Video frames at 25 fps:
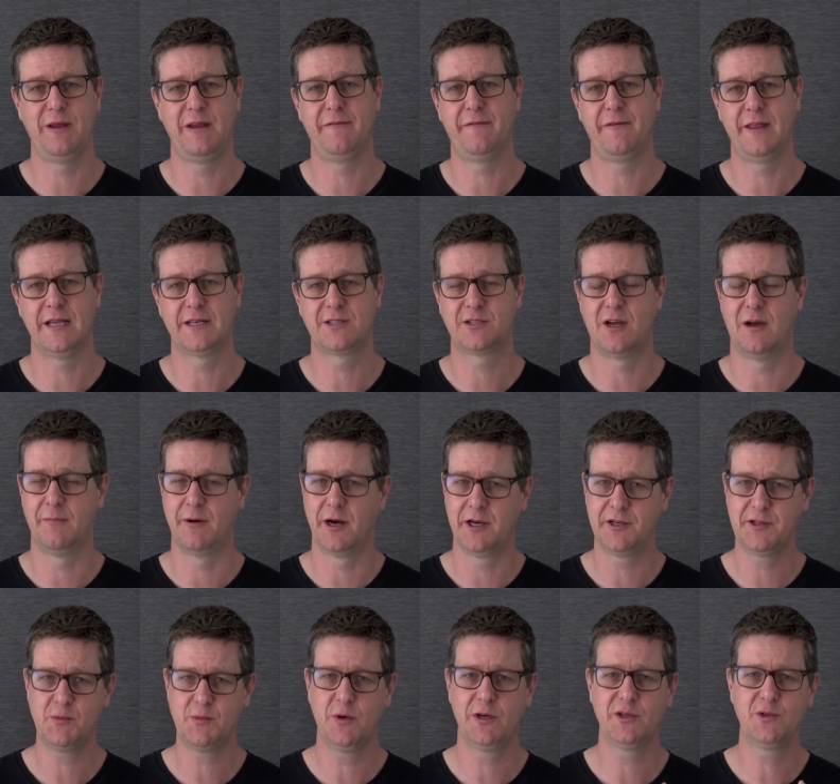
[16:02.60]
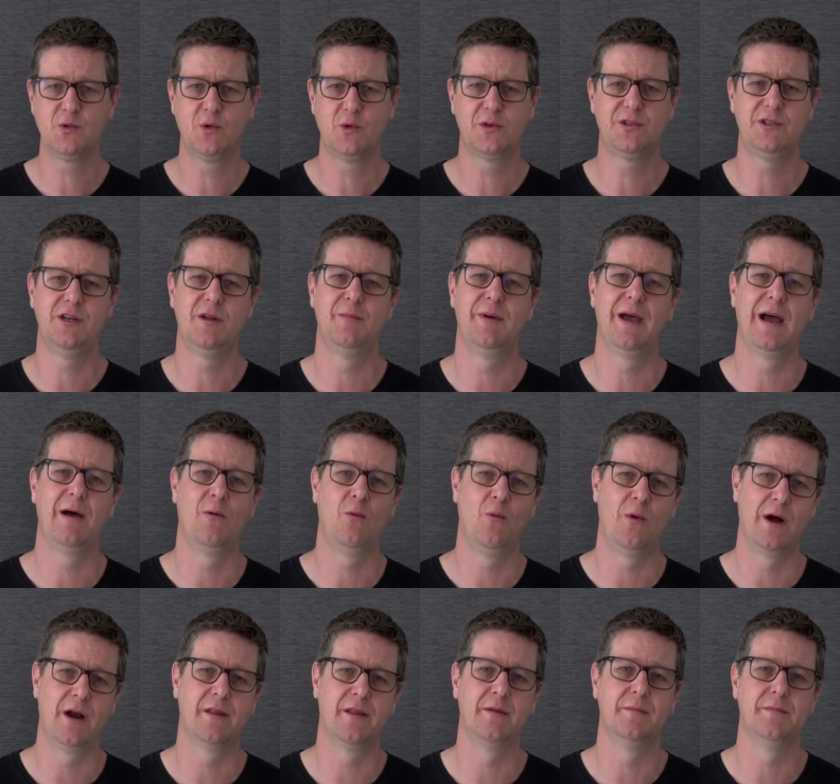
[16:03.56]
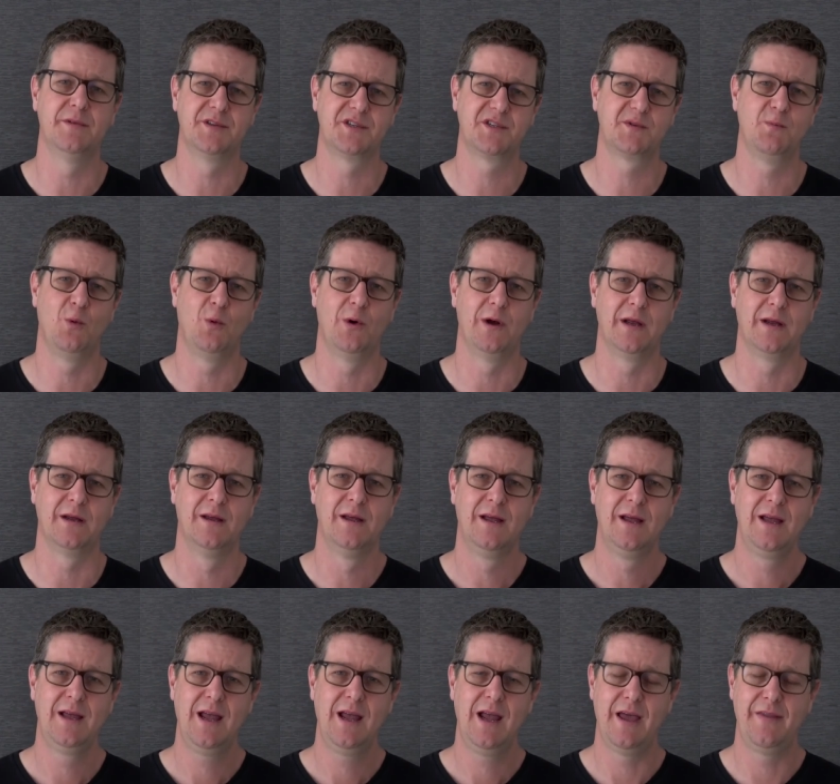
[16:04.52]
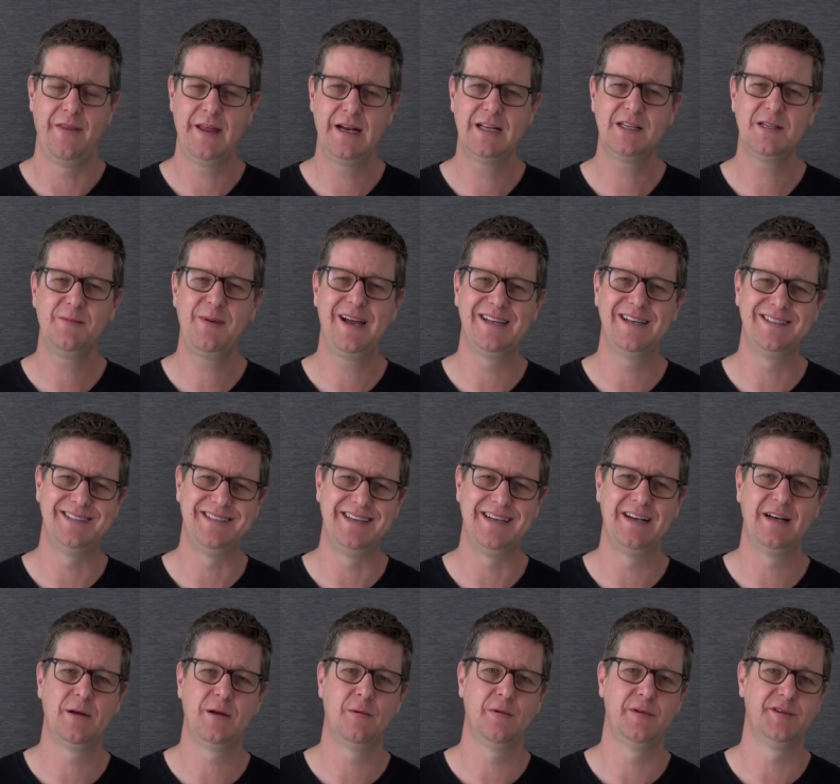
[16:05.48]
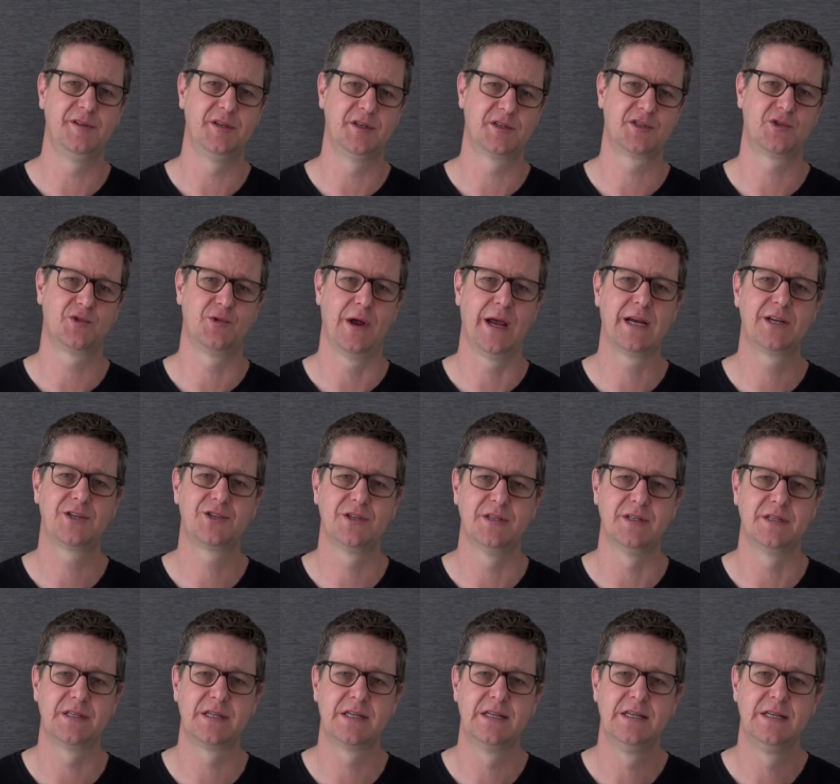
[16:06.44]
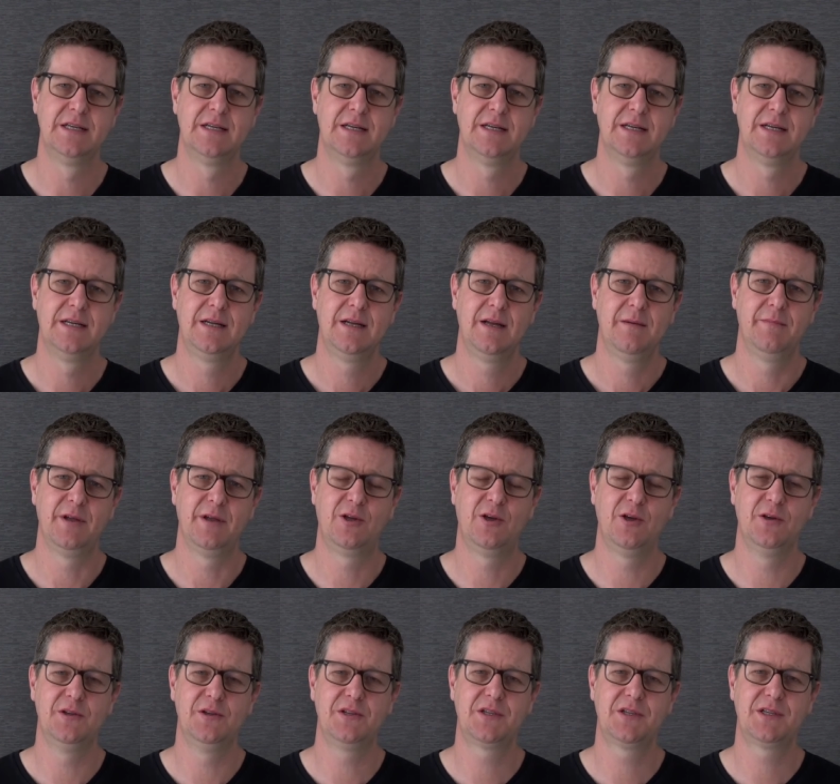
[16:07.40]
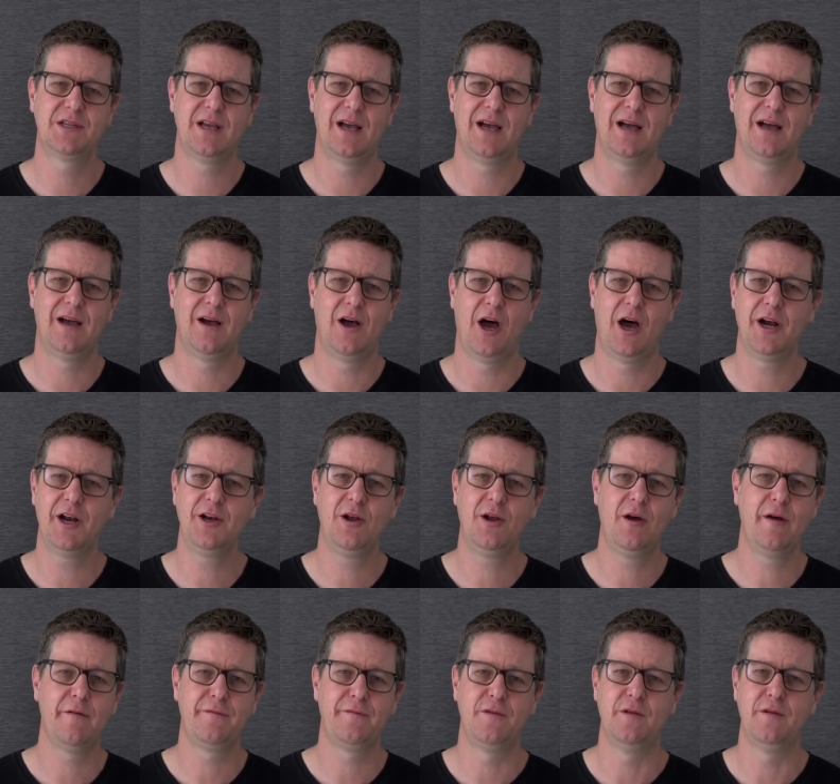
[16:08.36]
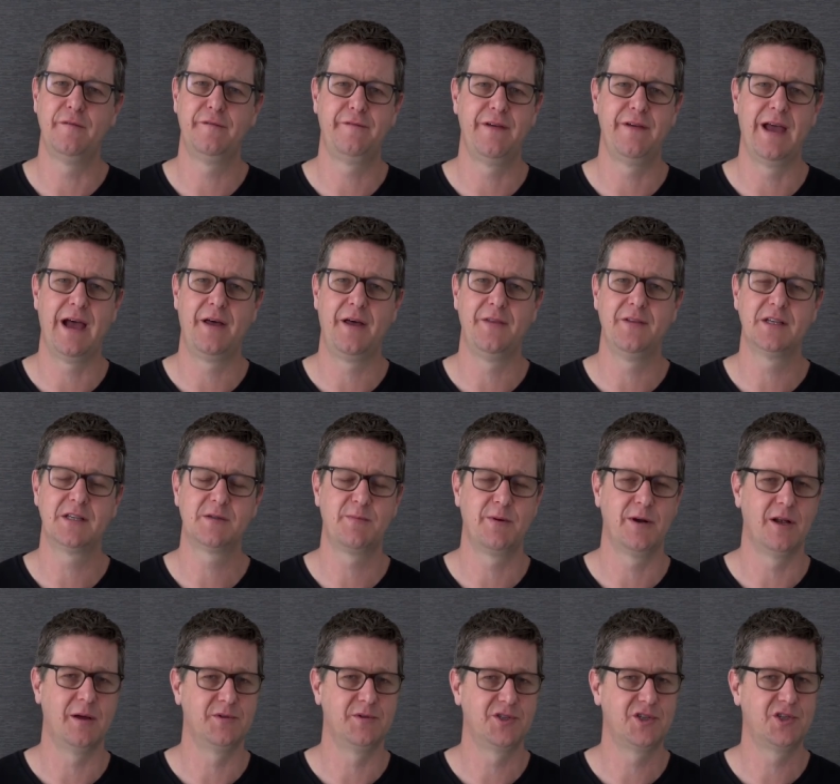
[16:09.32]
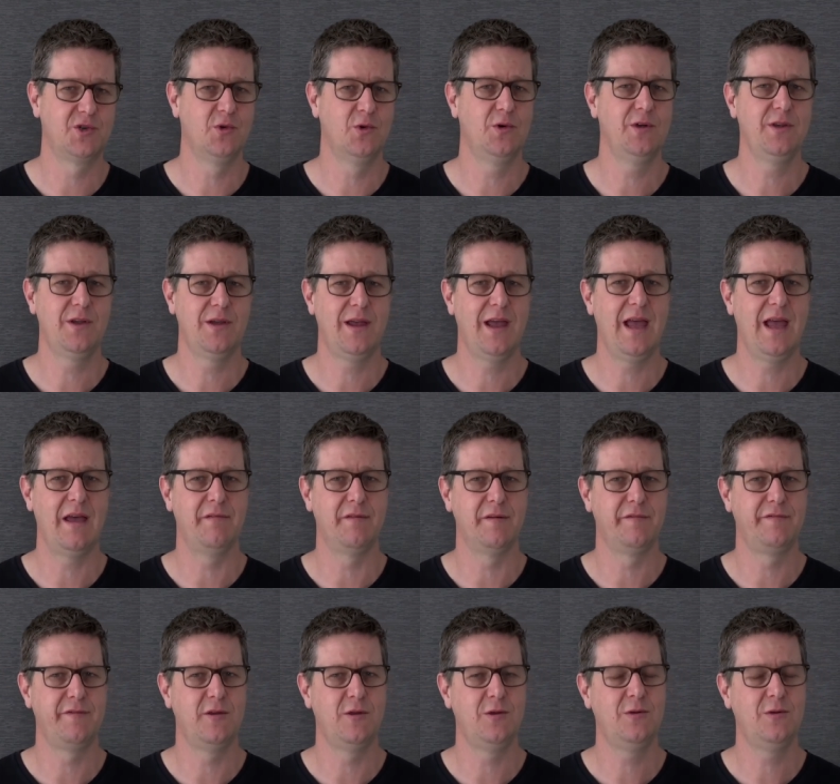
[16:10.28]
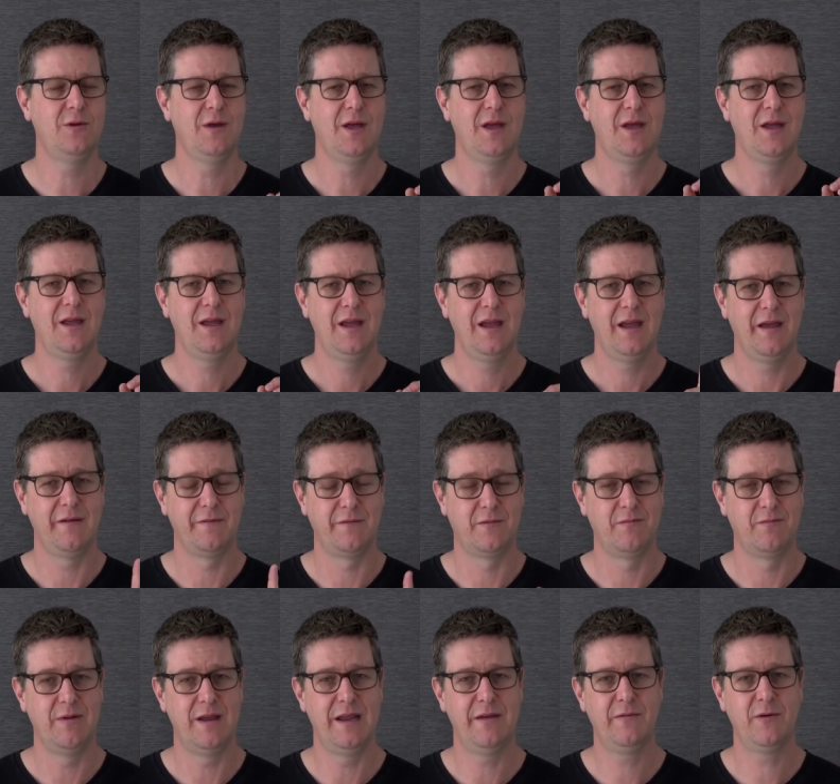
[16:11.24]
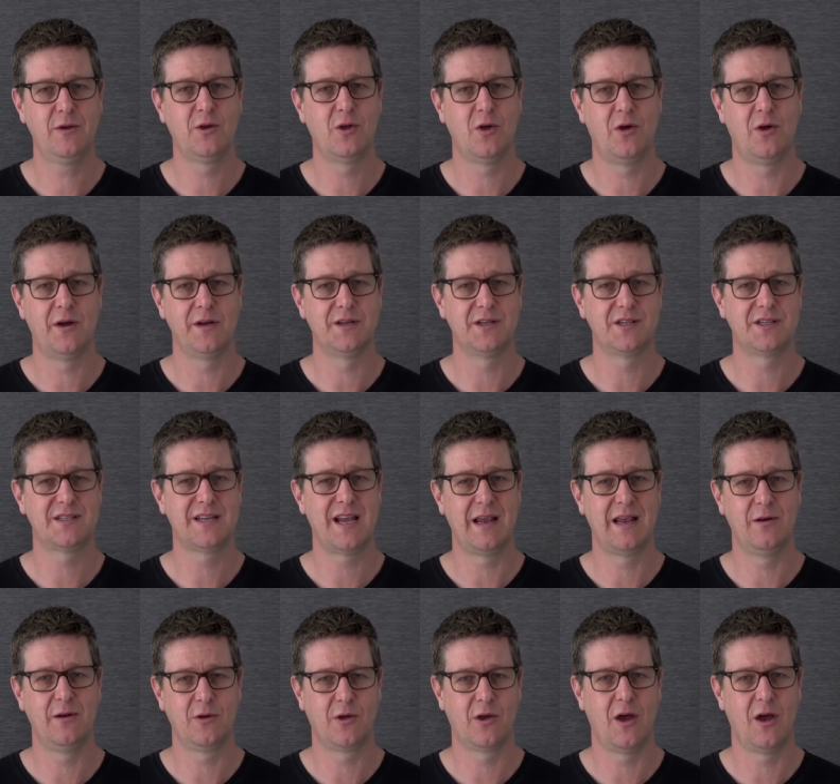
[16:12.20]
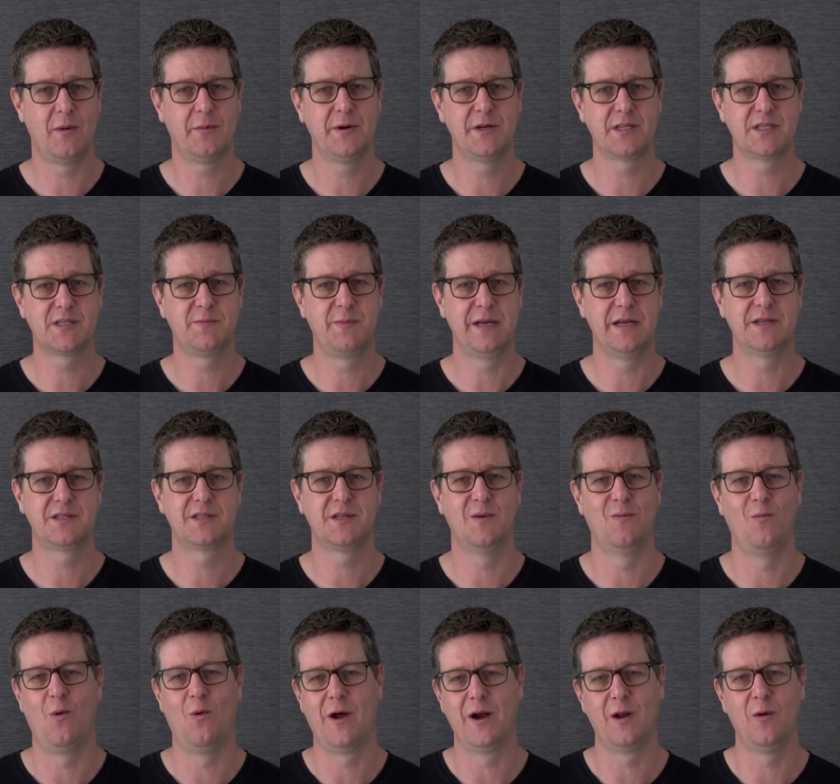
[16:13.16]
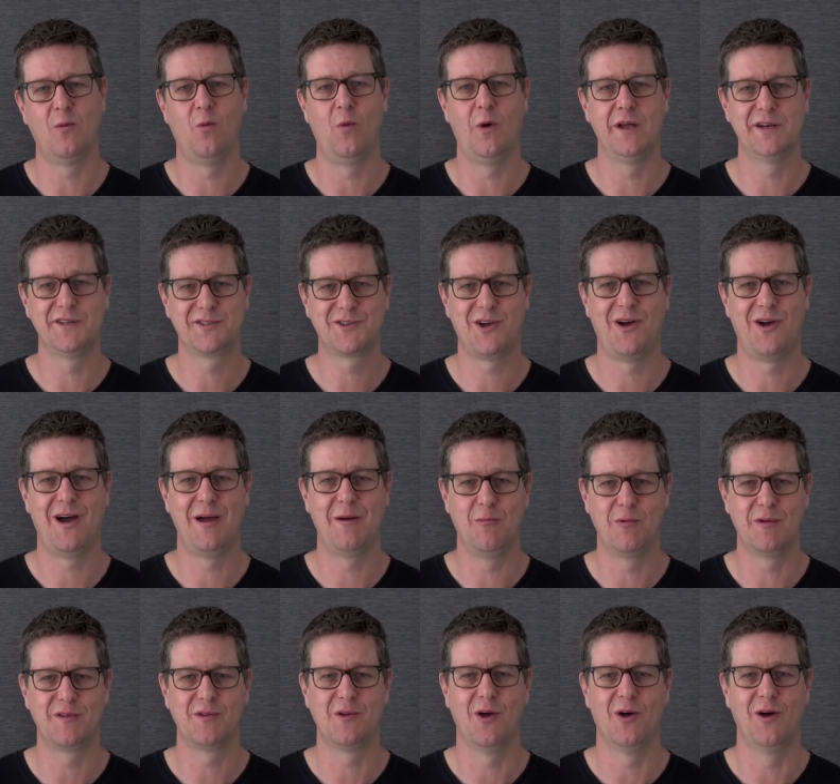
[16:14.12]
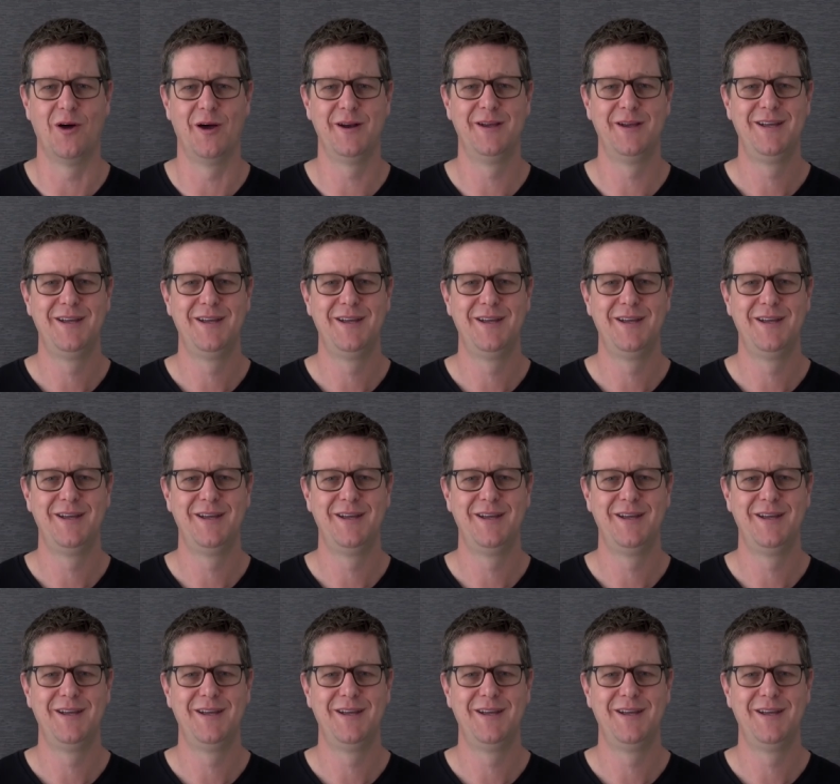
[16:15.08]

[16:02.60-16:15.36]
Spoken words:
for that time, but I just want to talk to you about one of them this morning, and that is about dealing with distractions. Because I don't know if you've found this, but I'm sure you have. If you have ever gone to say, look, I'm going to spend some one-on-one time with God,